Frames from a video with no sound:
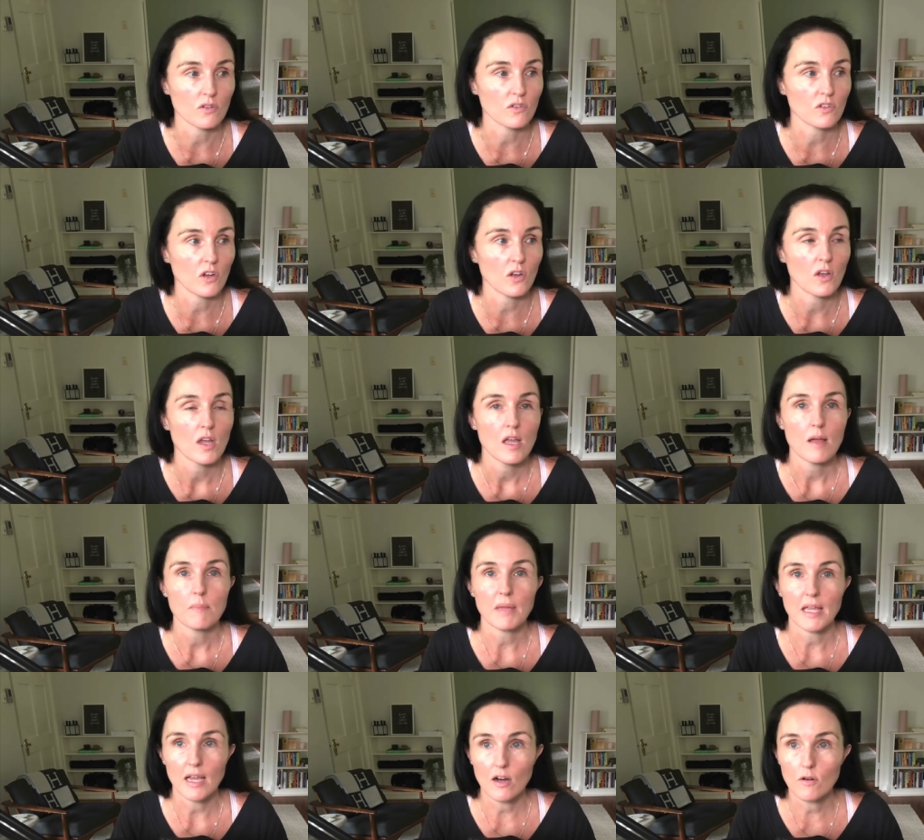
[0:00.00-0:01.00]
So
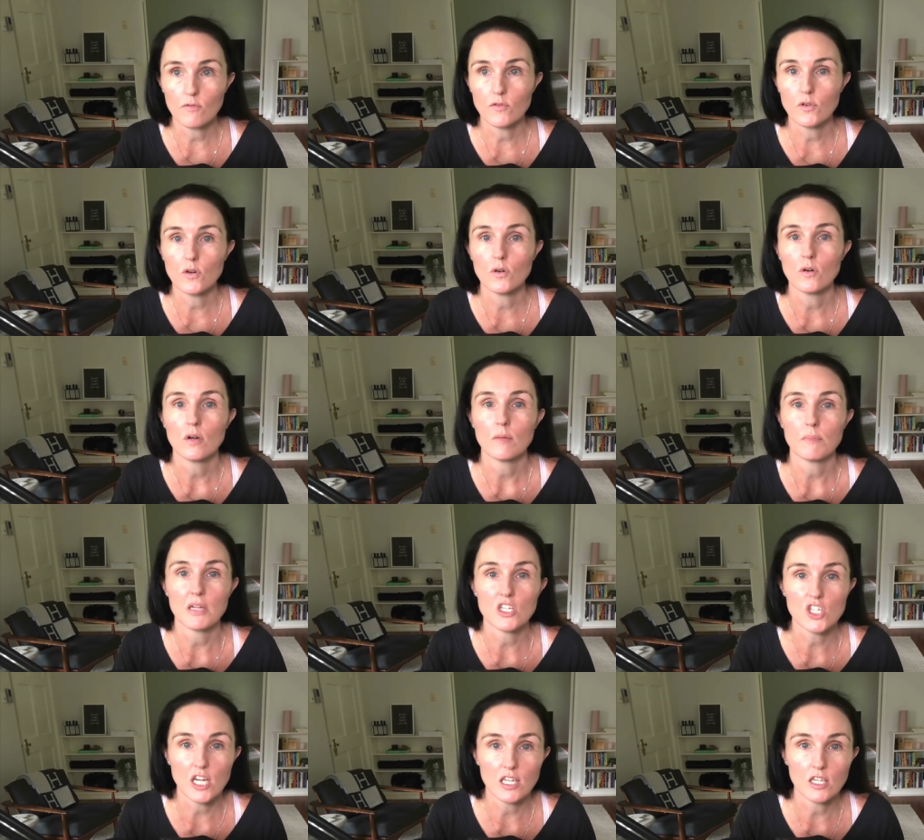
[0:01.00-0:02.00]
be helpful, be
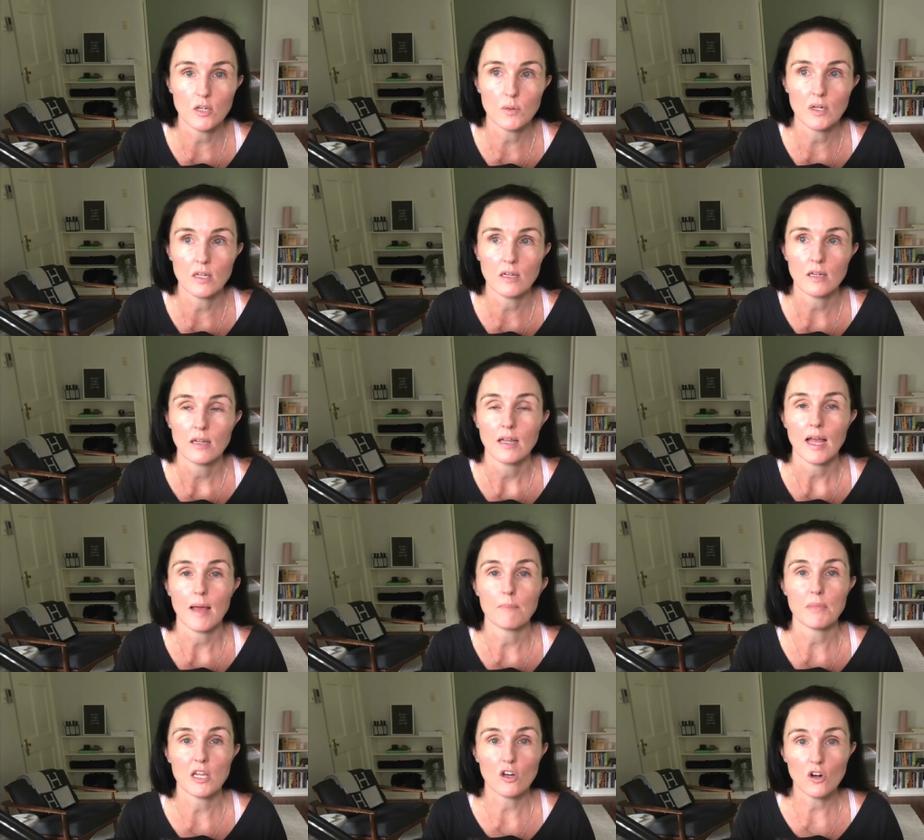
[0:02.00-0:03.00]
genuine,
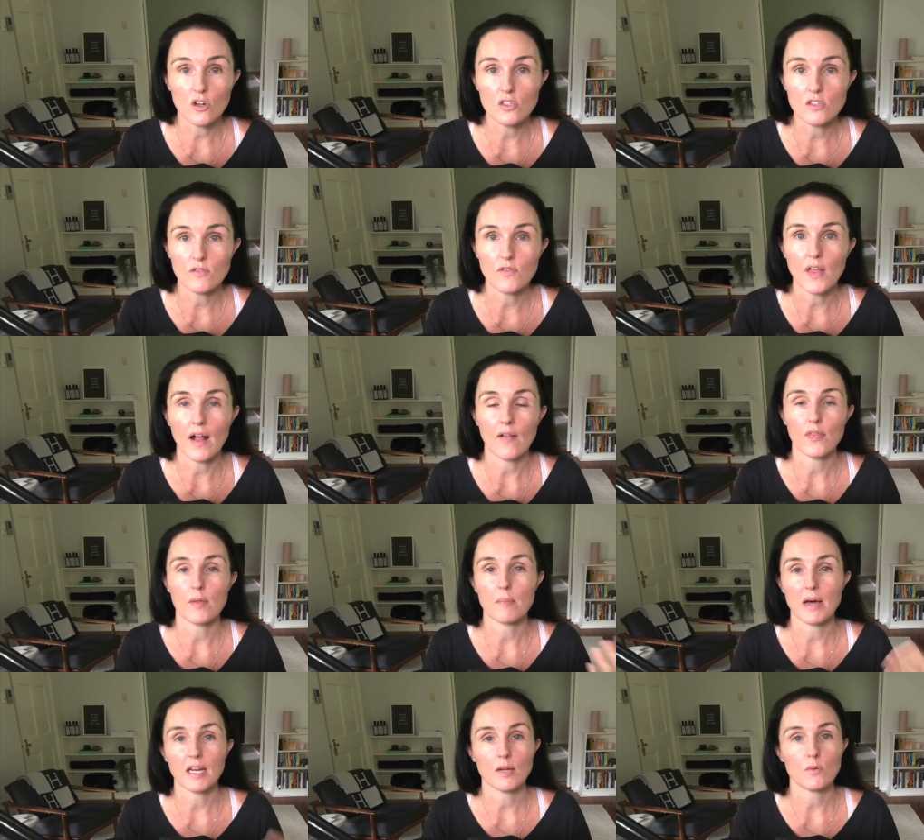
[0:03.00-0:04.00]
and because of that, the
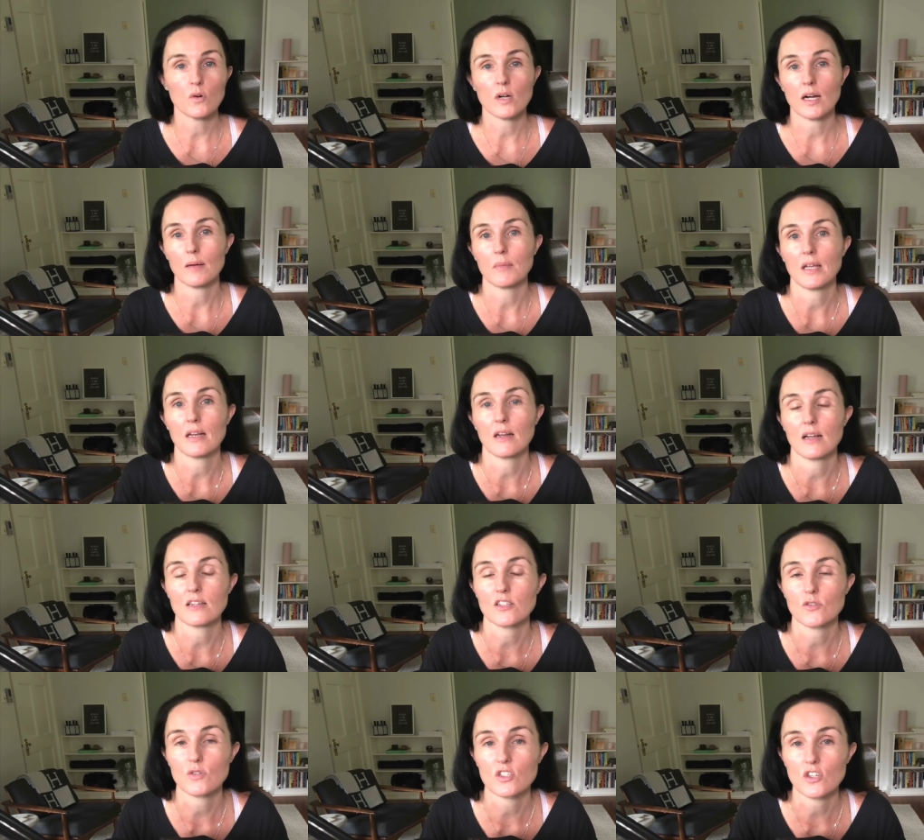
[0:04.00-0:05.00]
money will come in
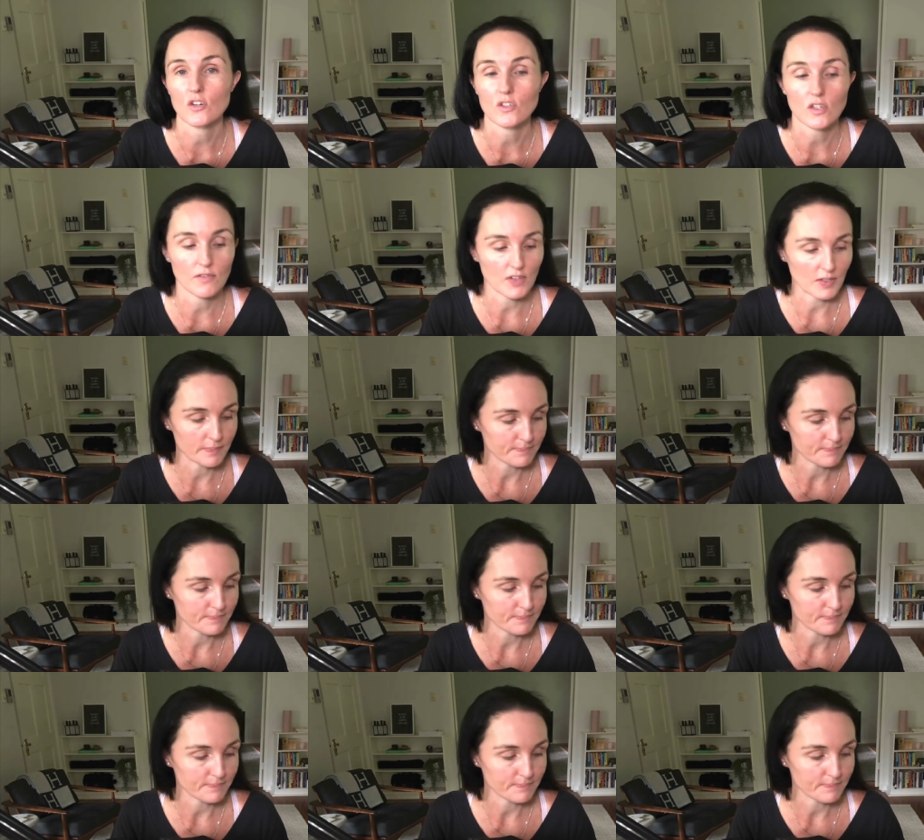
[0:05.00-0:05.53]
as a result of it.